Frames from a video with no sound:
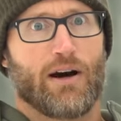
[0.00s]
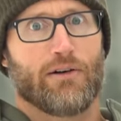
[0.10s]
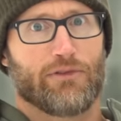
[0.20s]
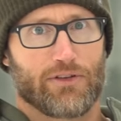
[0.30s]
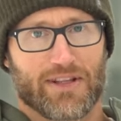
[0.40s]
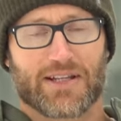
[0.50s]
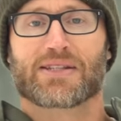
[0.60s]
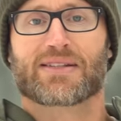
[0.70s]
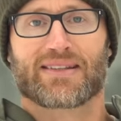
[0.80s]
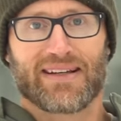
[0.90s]
off of
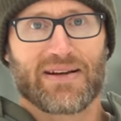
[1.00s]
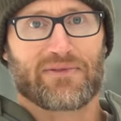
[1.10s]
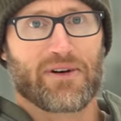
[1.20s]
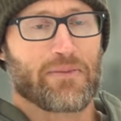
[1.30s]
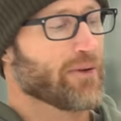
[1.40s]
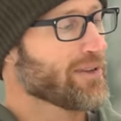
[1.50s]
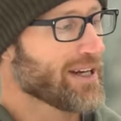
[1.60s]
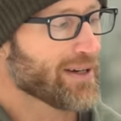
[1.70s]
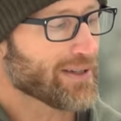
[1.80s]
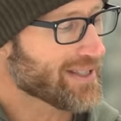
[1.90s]
this from over
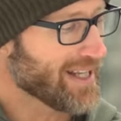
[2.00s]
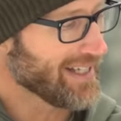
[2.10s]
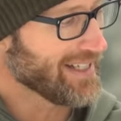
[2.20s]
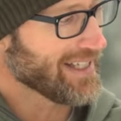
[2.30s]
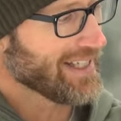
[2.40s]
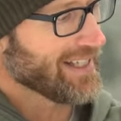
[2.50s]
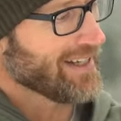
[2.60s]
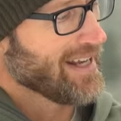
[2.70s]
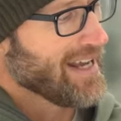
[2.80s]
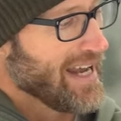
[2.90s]
there because I didn't need it,
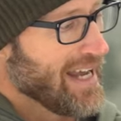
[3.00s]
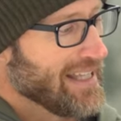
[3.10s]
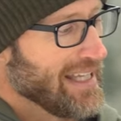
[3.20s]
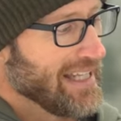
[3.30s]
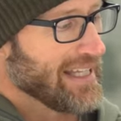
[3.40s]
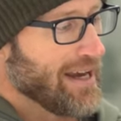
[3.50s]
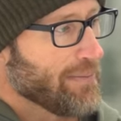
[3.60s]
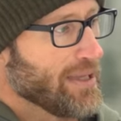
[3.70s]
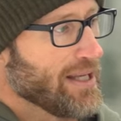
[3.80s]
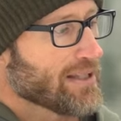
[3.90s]
and then
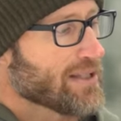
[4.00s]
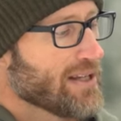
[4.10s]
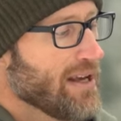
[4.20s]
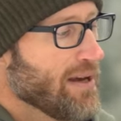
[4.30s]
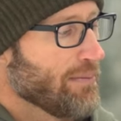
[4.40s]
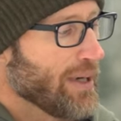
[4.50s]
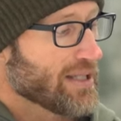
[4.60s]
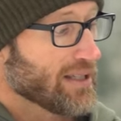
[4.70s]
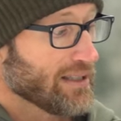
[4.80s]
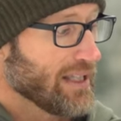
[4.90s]
kept this.
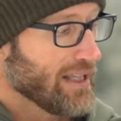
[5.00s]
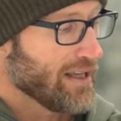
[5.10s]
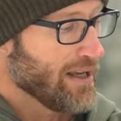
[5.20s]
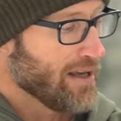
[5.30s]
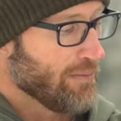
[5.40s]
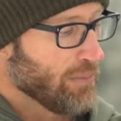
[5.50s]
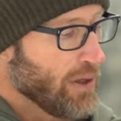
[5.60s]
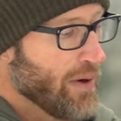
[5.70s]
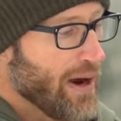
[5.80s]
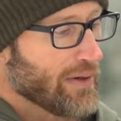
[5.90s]
Basically,
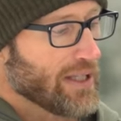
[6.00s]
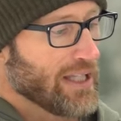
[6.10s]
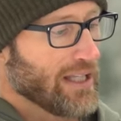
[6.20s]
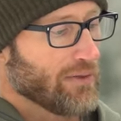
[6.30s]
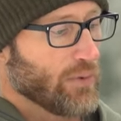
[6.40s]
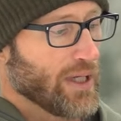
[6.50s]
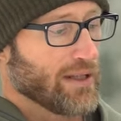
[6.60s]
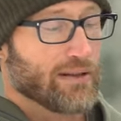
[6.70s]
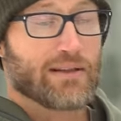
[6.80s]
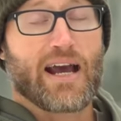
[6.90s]
blowout kit
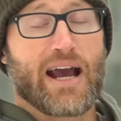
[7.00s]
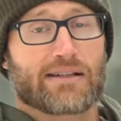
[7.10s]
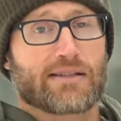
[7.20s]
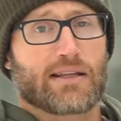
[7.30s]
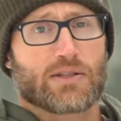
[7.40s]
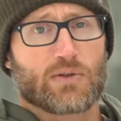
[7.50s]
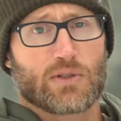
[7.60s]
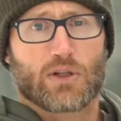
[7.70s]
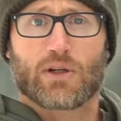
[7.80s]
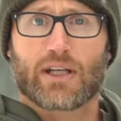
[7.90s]
with access to a
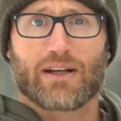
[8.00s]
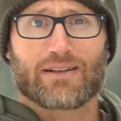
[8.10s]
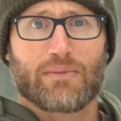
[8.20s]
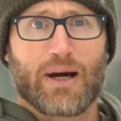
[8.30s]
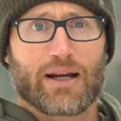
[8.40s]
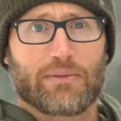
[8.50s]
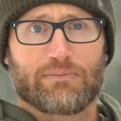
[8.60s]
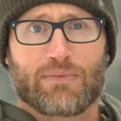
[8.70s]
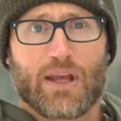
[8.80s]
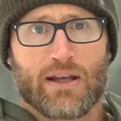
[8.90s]
tourniquet on the
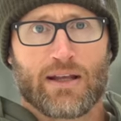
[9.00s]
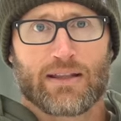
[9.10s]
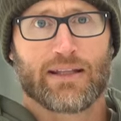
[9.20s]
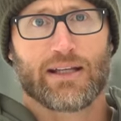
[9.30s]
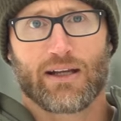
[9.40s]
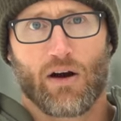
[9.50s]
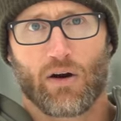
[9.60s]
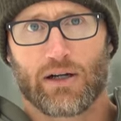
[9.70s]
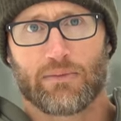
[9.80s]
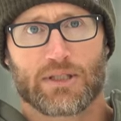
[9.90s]
bottom, the
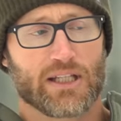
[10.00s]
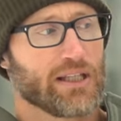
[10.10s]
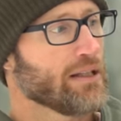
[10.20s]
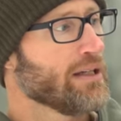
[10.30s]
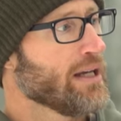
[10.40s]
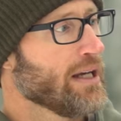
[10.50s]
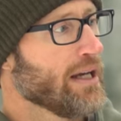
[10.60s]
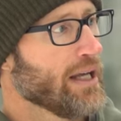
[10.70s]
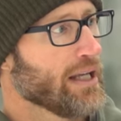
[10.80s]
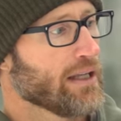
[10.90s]
R M T.
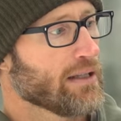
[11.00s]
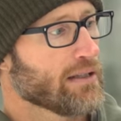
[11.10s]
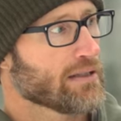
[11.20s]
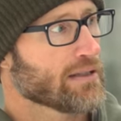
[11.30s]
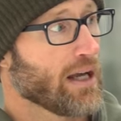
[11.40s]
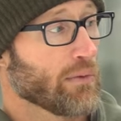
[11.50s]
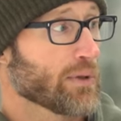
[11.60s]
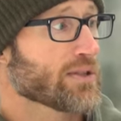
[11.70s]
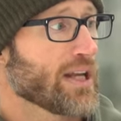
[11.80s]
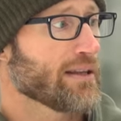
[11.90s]
And I
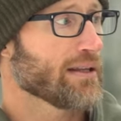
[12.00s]
will say